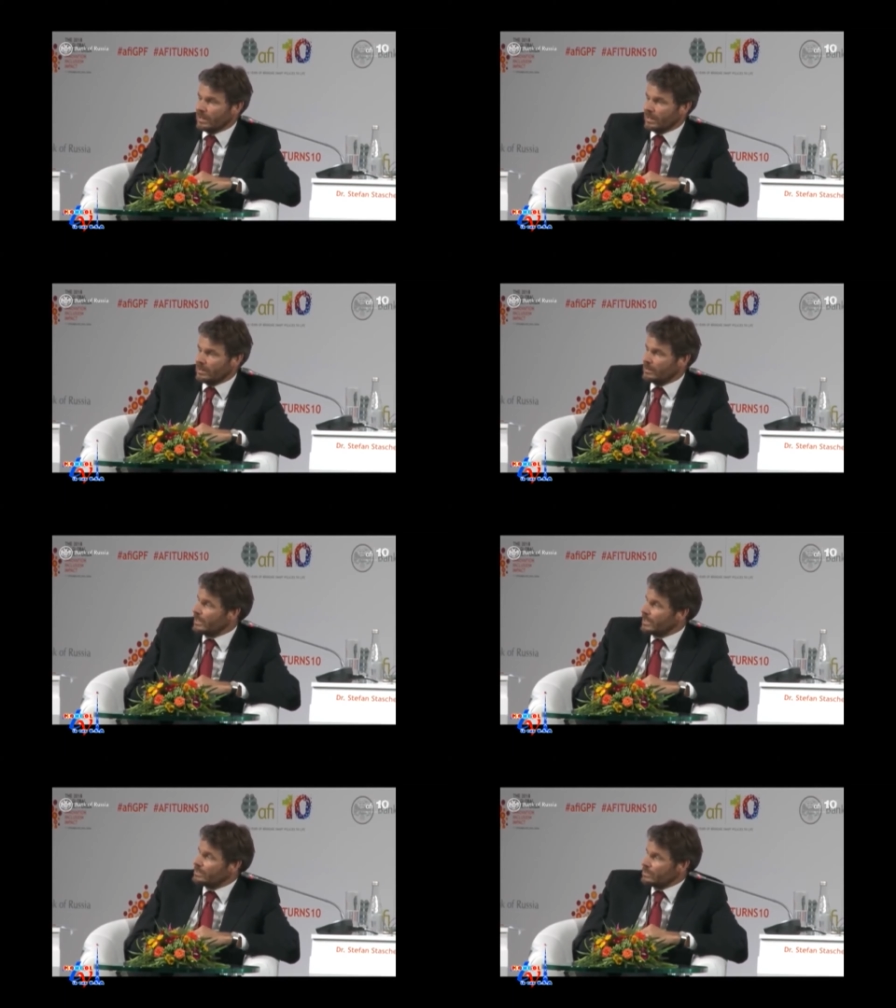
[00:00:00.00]

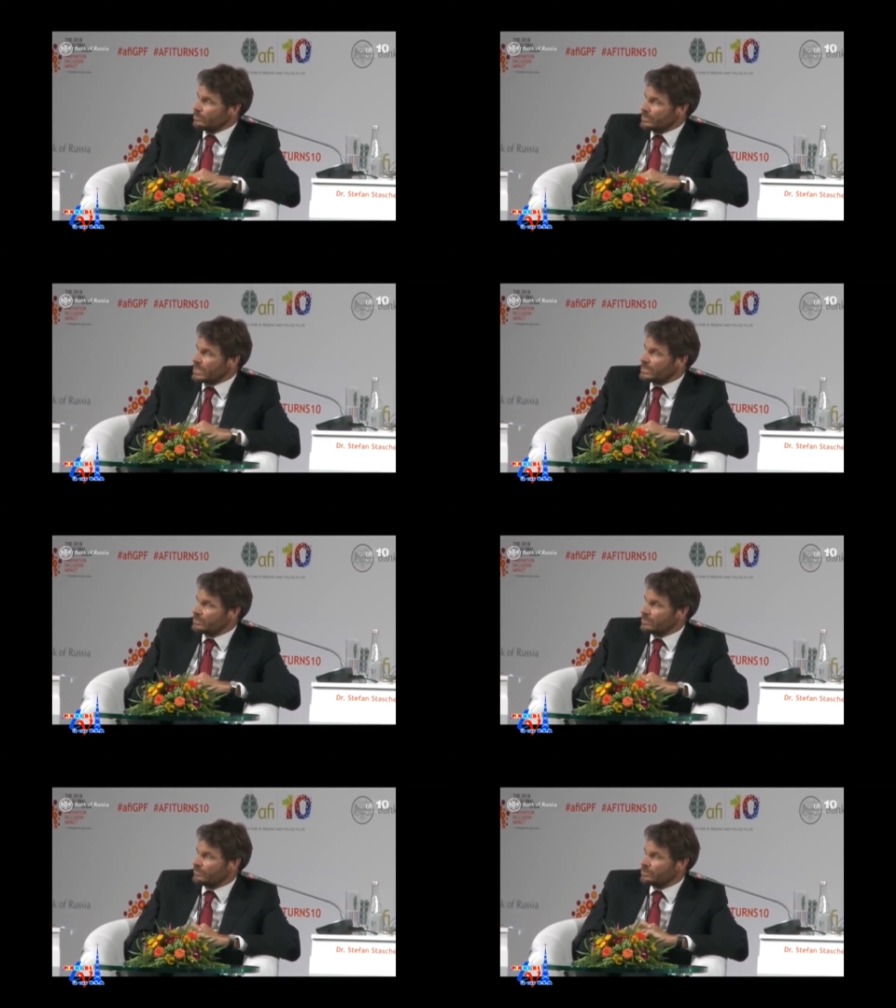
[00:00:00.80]
and the
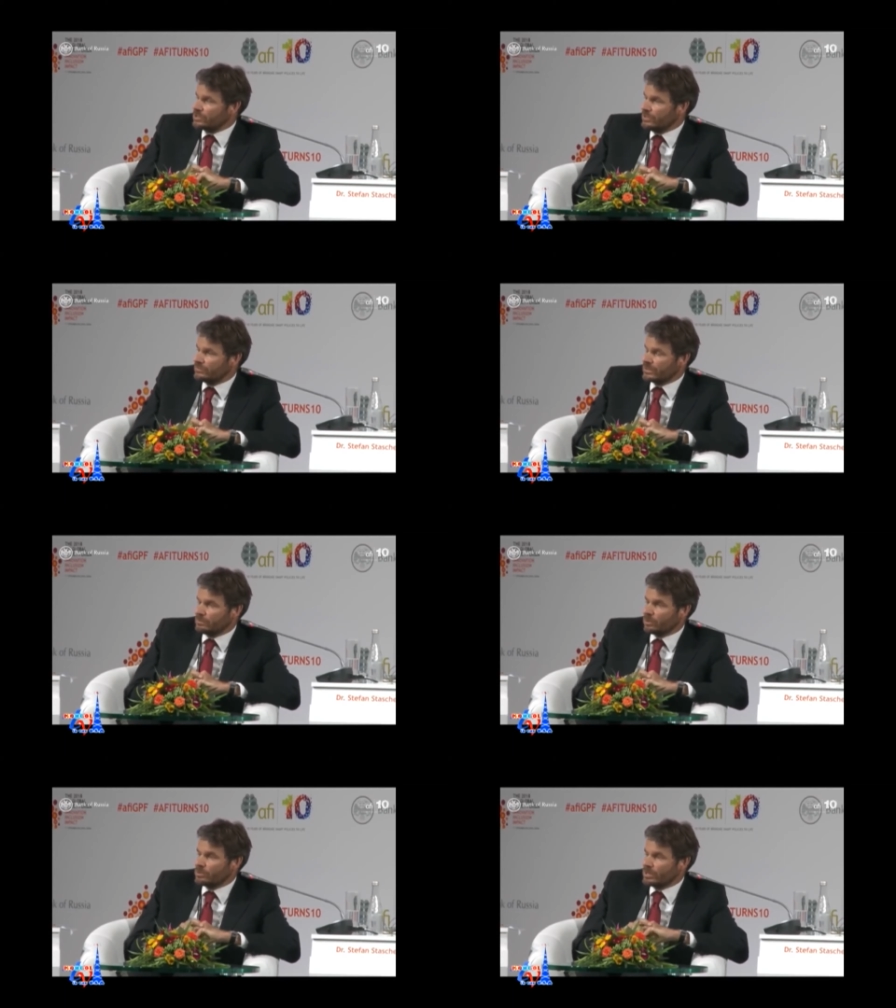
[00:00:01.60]
results you have achieved
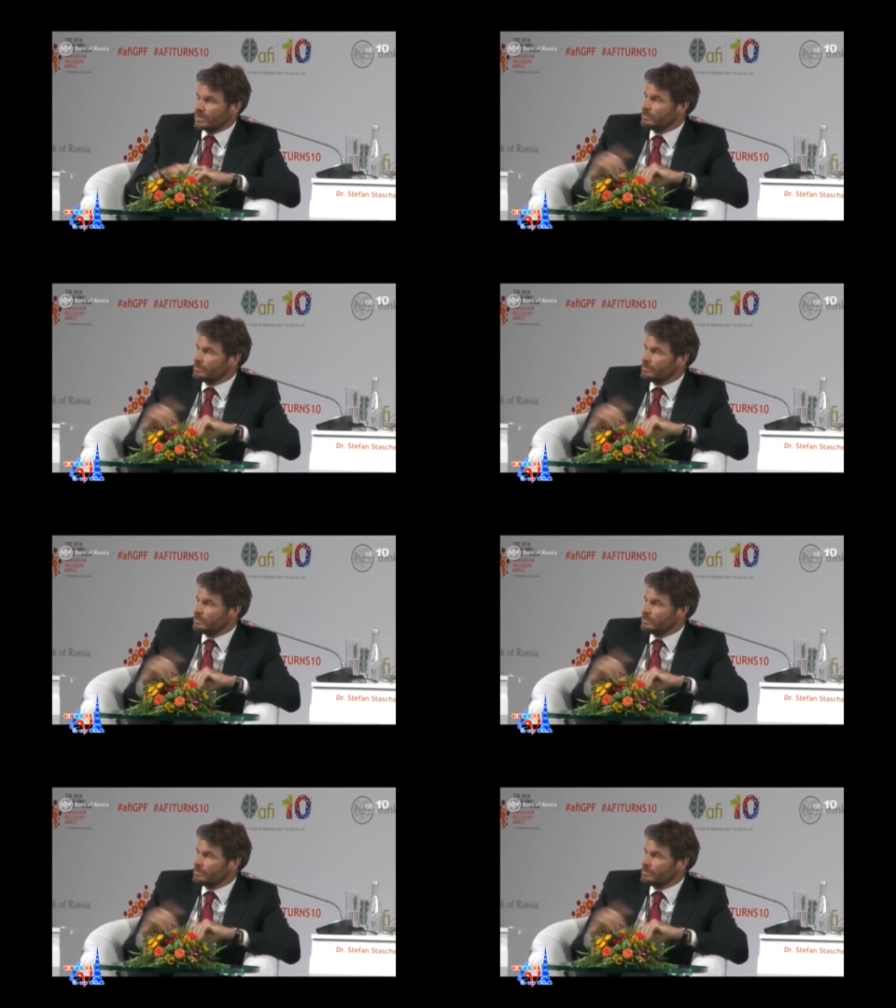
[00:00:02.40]
in Mongolia.